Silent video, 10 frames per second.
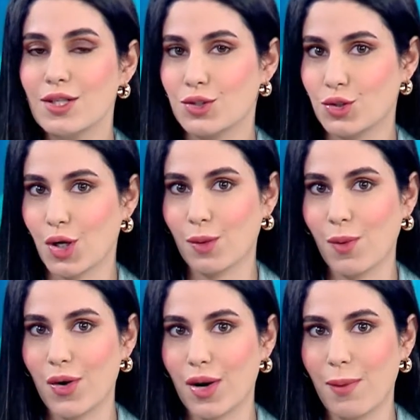To talk
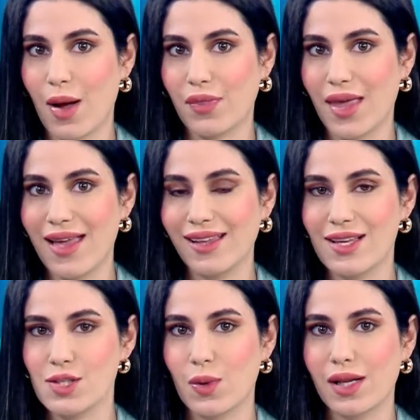more about that,
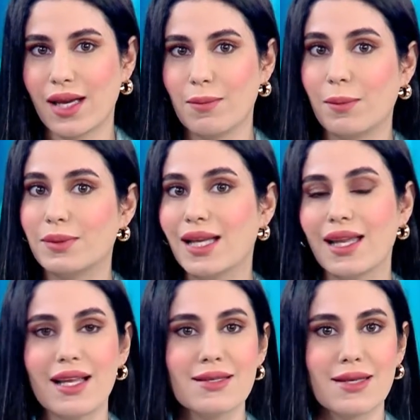let's welcome
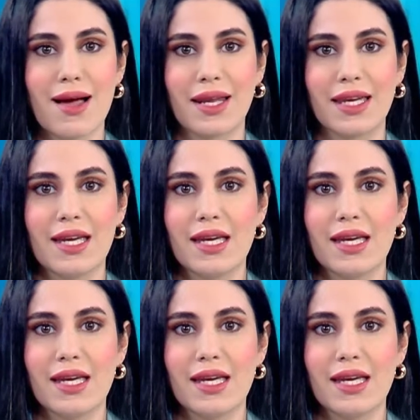Abdullah Al-Ansari.